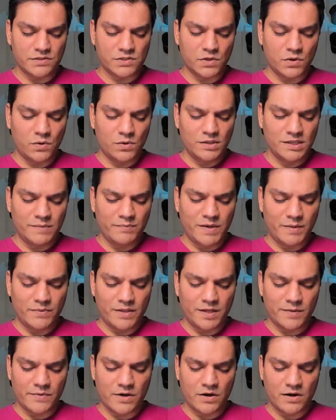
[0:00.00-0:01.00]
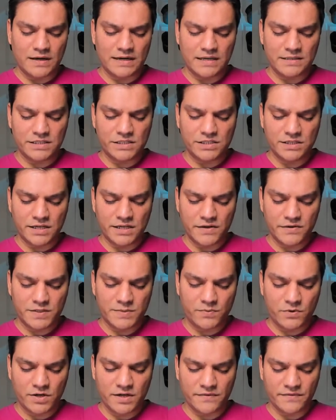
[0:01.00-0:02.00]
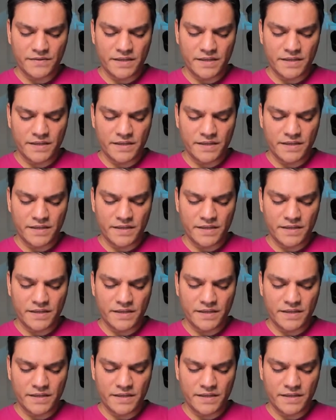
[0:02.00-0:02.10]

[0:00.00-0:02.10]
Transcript: So only people in my organization can respond.